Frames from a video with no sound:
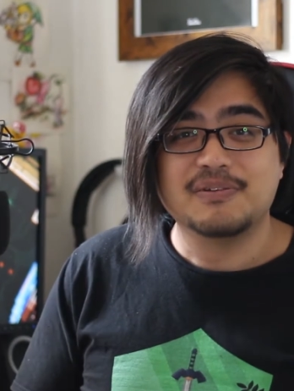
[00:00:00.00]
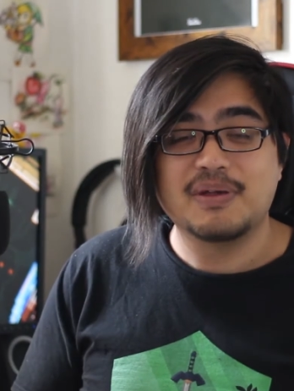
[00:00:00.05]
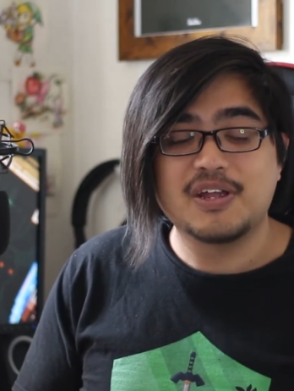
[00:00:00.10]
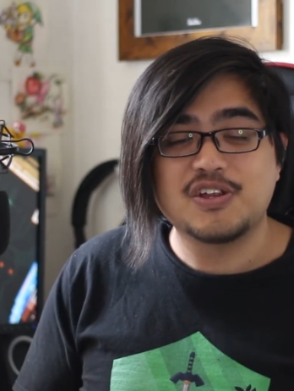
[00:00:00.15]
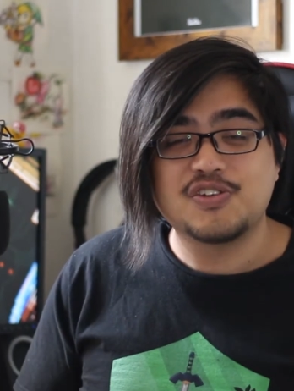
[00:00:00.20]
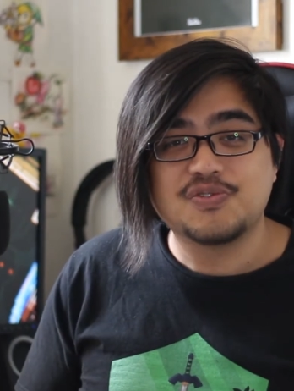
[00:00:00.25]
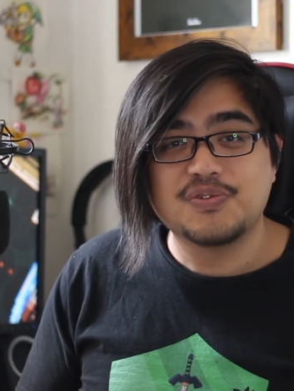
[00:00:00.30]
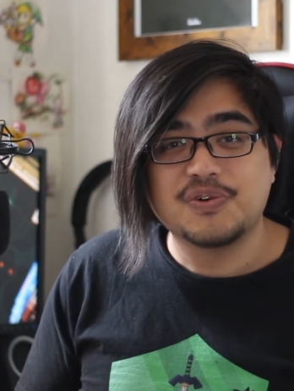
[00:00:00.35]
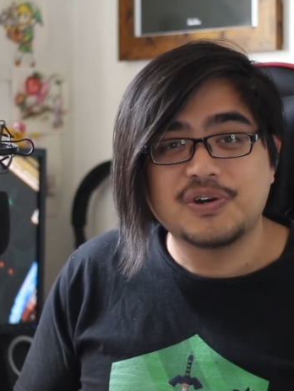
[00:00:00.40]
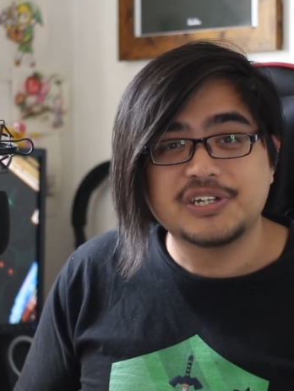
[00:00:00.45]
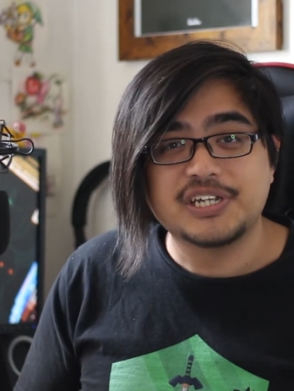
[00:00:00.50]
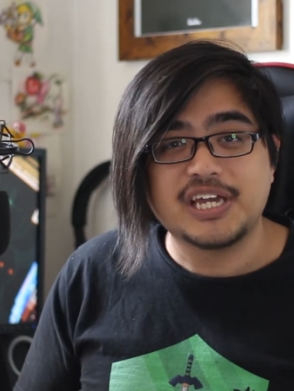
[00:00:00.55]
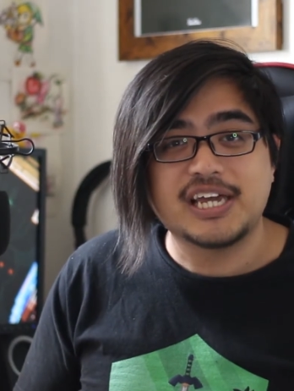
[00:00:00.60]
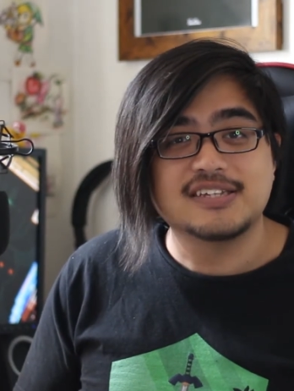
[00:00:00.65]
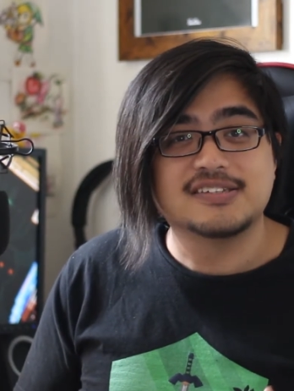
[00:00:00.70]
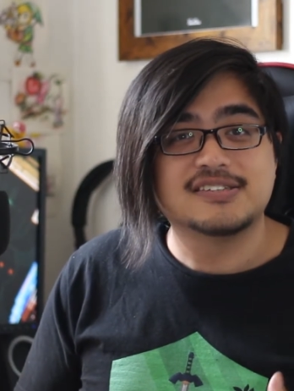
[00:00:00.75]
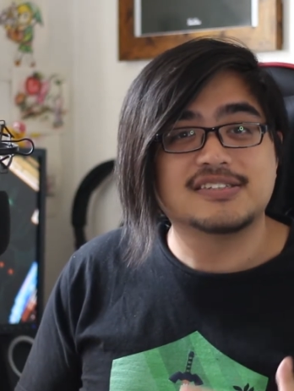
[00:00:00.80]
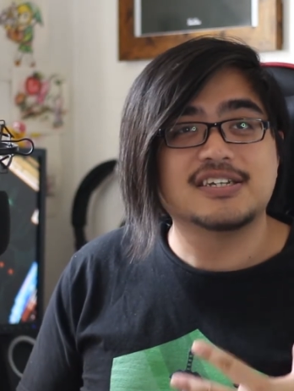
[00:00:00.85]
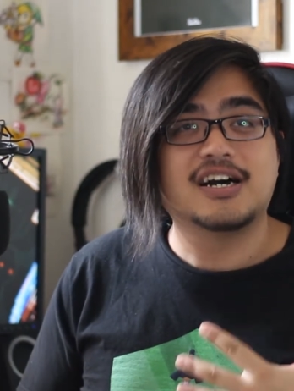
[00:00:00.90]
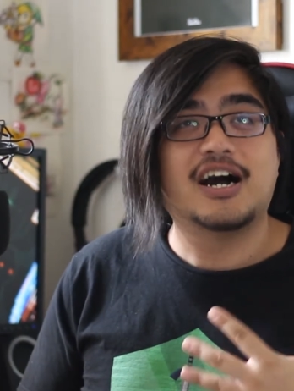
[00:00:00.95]
Metroid
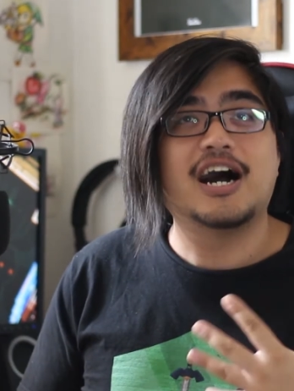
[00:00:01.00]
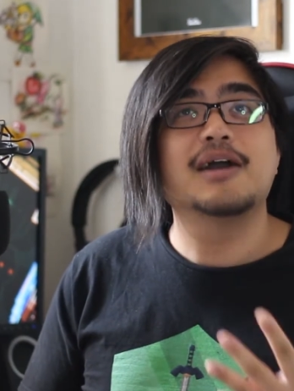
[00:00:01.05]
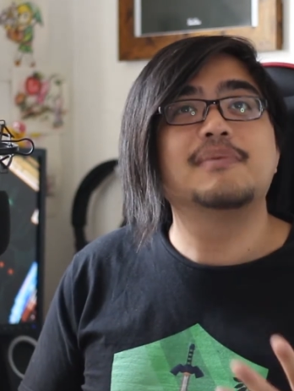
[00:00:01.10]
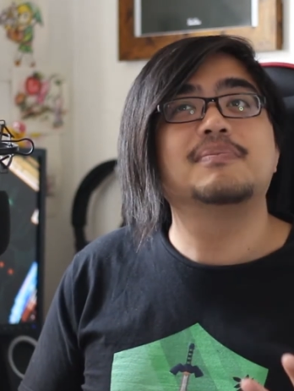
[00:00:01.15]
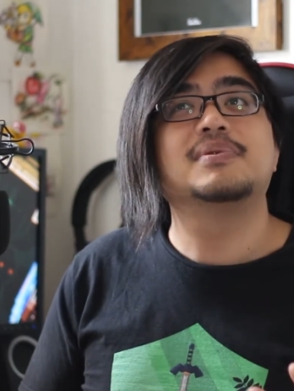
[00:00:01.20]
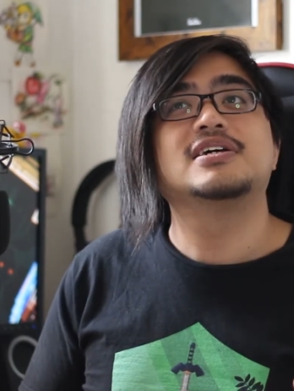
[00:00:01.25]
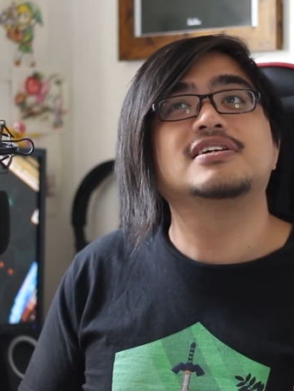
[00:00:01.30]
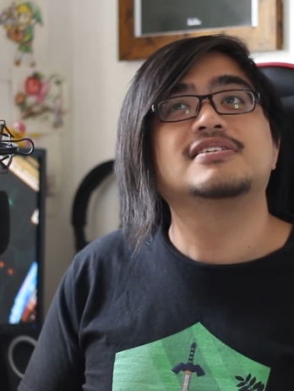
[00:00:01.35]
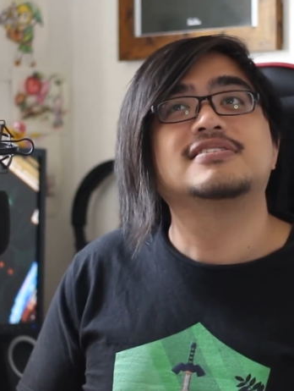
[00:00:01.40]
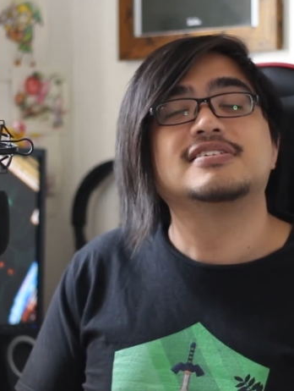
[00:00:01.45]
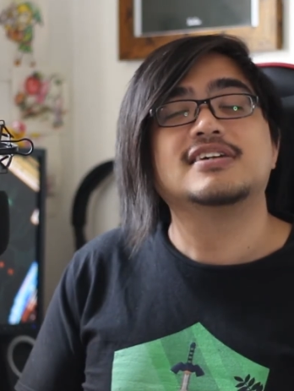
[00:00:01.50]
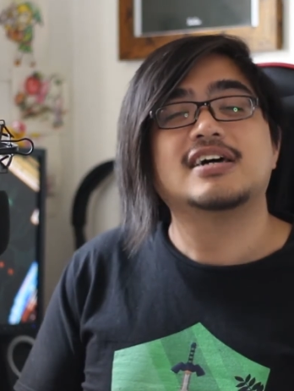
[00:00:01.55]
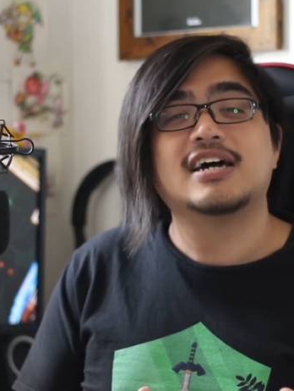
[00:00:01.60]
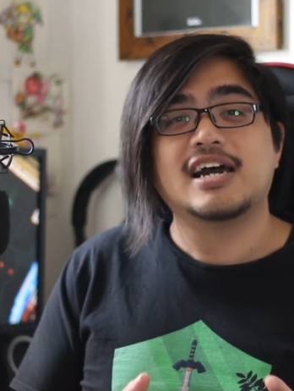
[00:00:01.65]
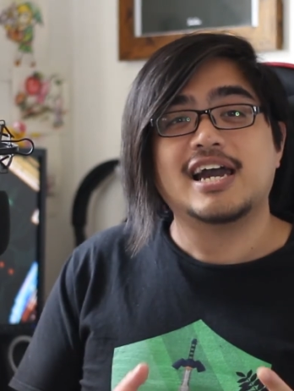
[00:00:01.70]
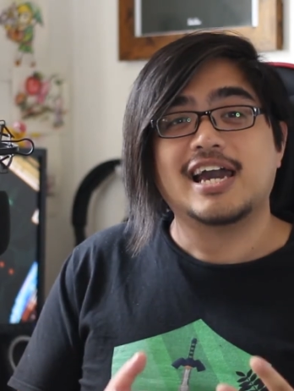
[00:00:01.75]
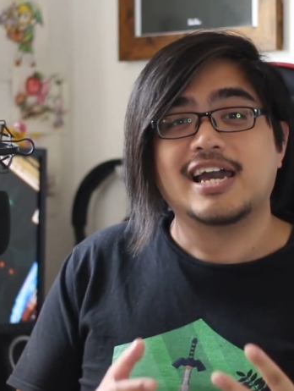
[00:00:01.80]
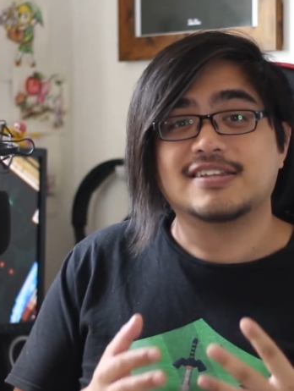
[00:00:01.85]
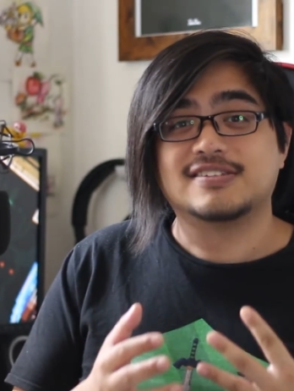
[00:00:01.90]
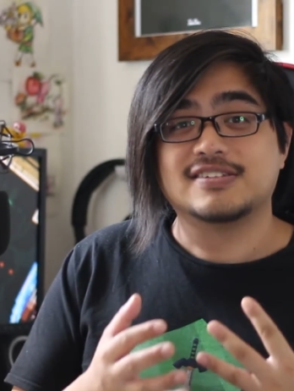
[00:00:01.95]
is timeless,
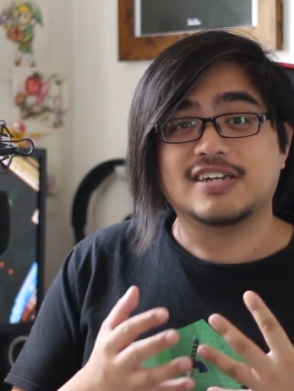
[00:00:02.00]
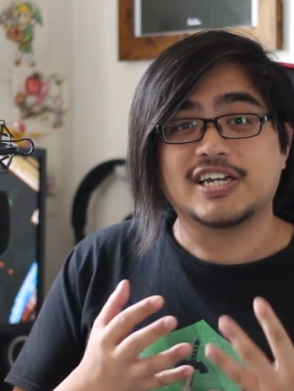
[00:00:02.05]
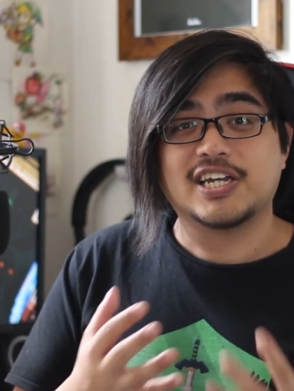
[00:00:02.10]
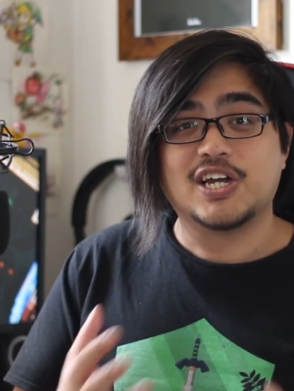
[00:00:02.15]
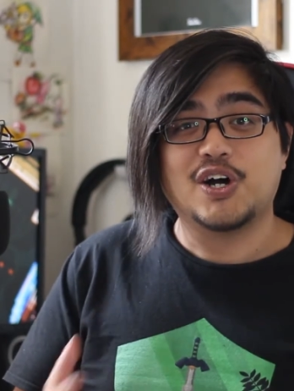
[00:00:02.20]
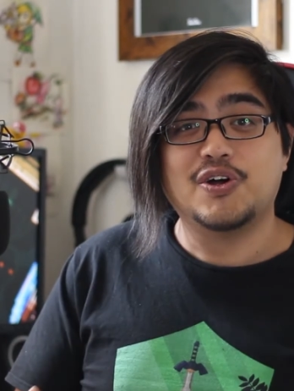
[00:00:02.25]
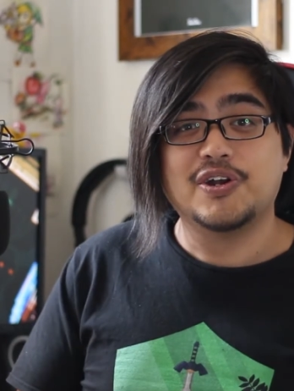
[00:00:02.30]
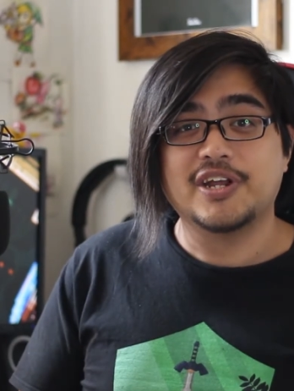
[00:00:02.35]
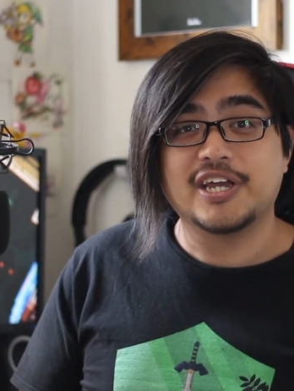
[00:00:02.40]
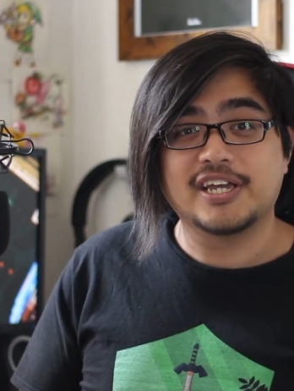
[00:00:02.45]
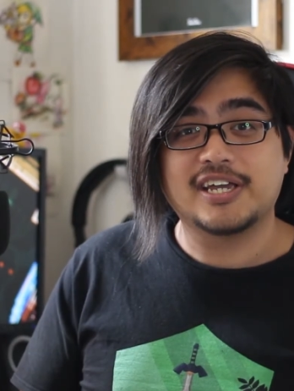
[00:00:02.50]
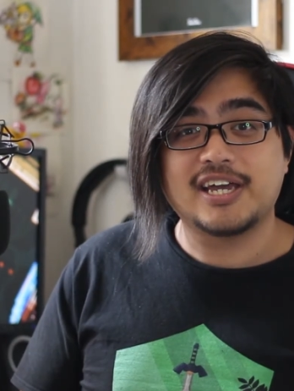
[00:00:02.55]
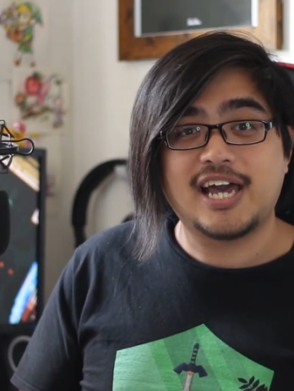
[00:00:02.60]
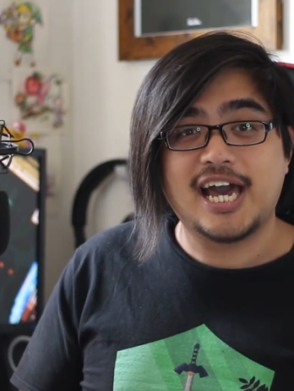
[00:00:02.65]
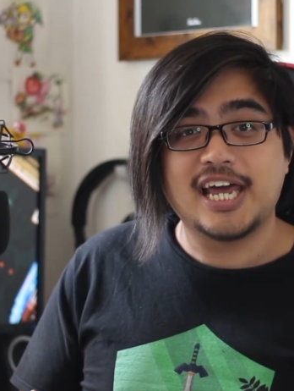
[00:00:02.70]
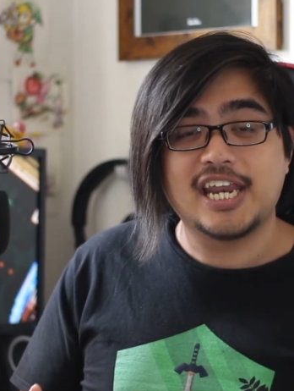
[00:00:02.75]
it's iconic,